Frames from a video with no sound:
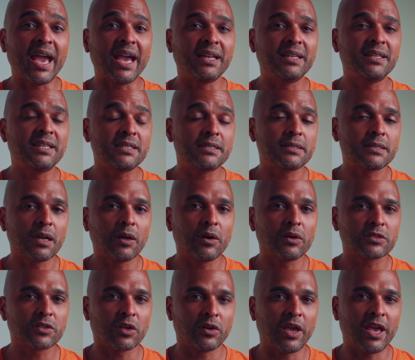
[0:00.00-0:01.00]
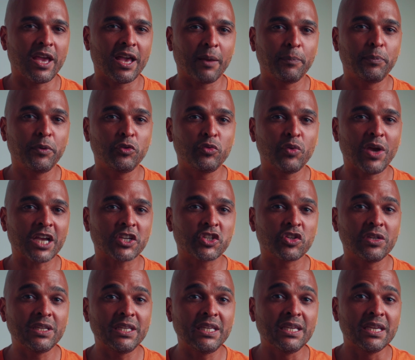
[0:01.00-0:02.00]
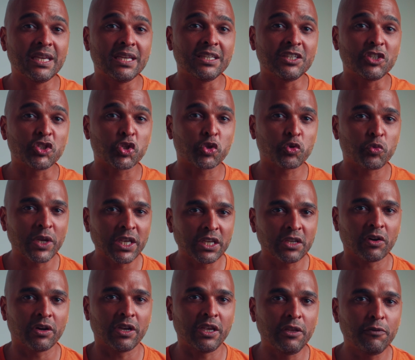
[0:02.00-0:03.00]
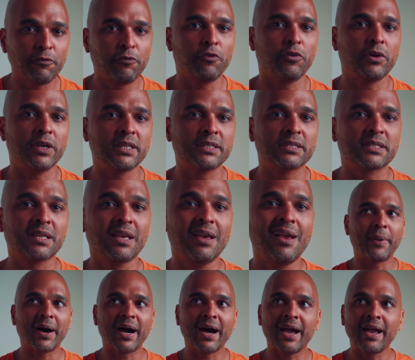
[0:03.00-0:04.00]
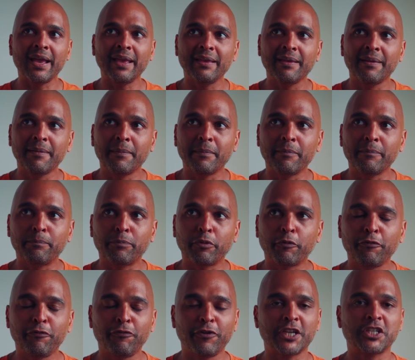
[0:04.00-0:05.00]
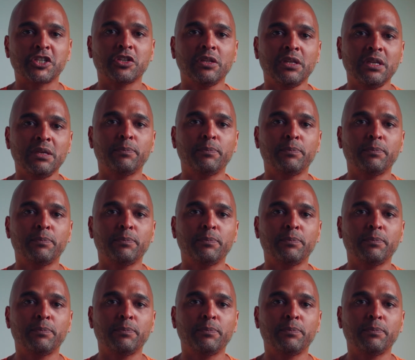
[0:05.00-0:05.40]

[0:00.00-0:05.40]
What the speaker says: and this law is going to help you to actually shrink your influence by professionally